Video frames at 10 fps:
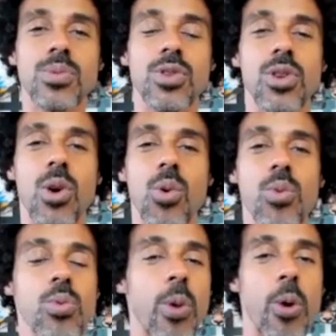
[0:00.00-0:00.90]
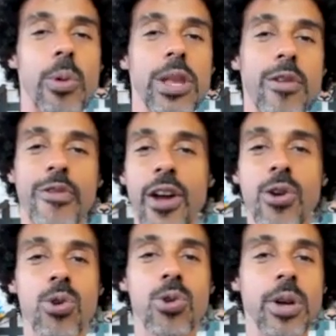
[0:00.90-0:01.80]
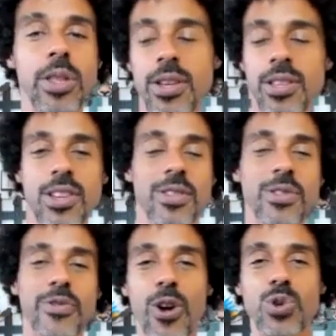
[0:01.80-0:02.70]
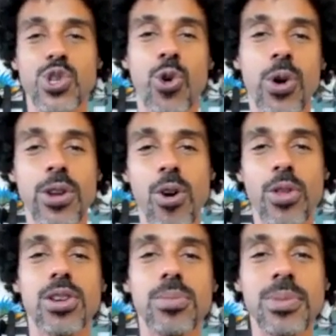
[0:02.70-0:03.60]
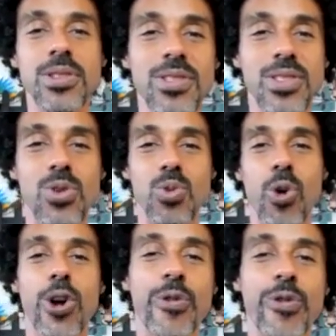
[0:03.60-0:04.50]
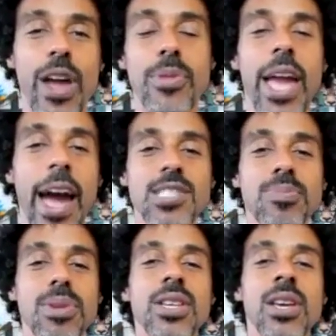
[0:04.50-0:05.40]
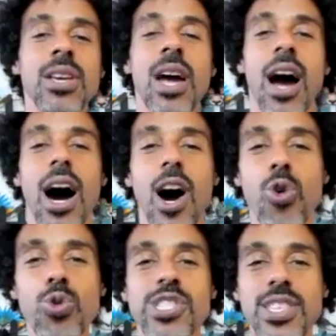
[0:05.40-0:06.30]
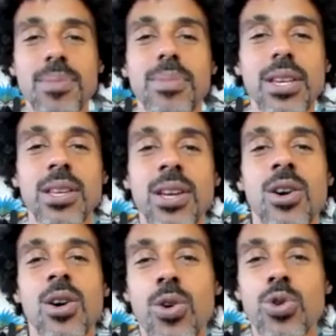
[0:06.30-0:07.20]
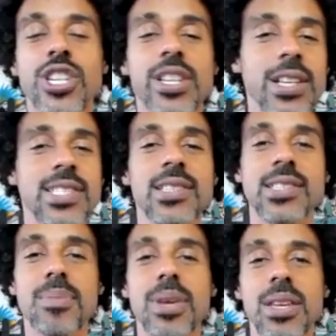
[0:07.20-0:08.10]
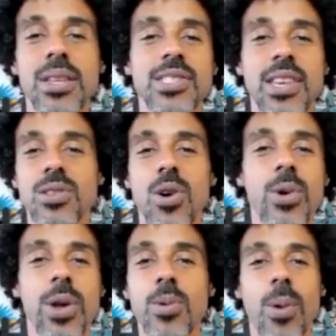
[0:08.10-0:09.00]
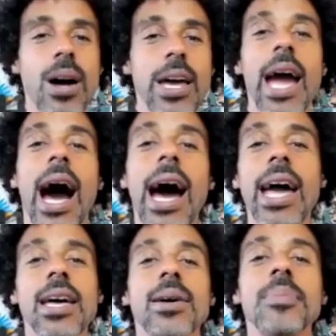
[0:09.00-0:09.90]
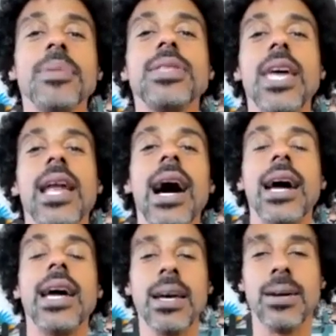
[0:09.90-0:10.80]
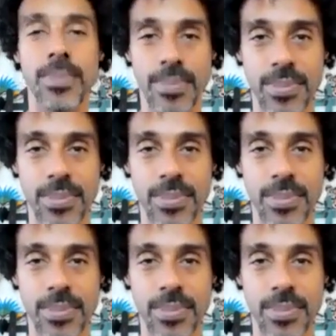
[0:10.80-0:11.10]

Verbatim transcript: know, well, when the Pharaoh and the Pharaoh's court and all of them, you know, the royal family asked me, who sent me? Who should I say sent me? And they said, yo, hey, why? I am that I am.